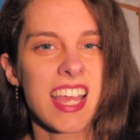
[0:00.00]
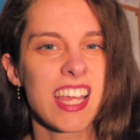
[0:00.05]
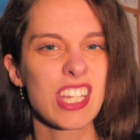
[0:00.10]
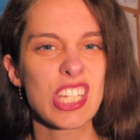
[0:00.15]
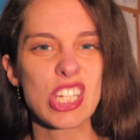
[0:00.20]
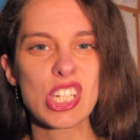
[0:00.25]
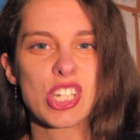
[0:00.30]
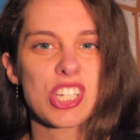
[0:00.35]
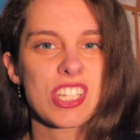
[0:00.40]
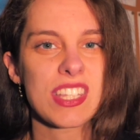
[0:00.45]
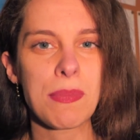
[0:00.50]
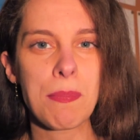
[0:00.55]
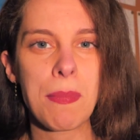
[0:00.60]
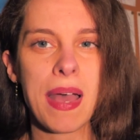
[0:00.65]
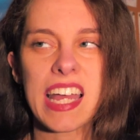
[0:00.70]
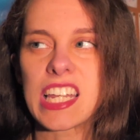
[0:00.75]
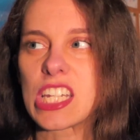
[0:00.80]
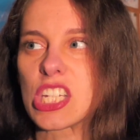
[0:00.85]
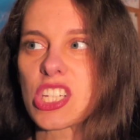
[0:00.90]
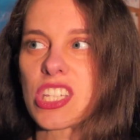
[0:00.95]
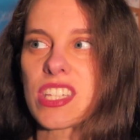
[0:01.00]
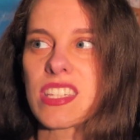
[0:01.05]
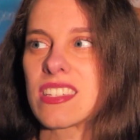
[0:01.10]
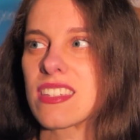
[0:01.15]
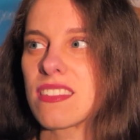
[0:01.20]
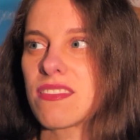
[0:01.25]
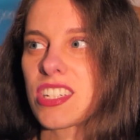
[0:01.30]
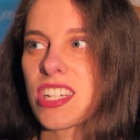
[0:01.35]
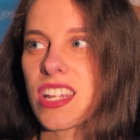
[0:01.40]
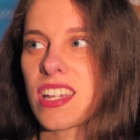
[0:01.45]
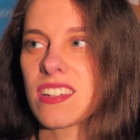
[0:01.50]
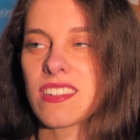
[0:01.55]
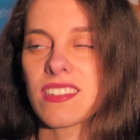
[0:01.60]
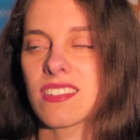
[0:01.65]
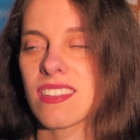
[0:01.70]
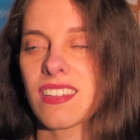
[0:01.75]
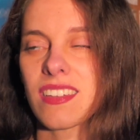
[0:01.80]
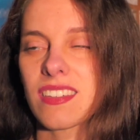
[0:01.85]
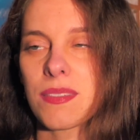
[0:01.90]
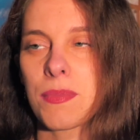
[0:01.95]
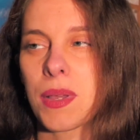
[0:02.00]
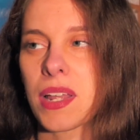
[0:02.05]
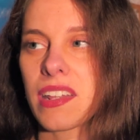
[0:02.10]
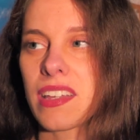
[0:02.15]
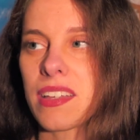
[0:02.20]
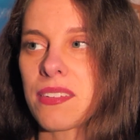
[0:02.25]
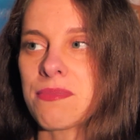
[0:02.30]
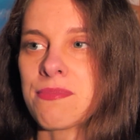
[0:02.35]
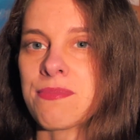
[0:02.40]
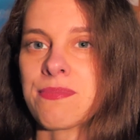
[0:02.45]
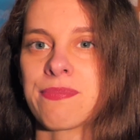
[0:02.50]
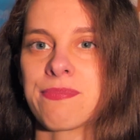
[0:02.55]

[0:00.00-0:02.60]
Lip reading: It's just the patterns have changed, and that's about it.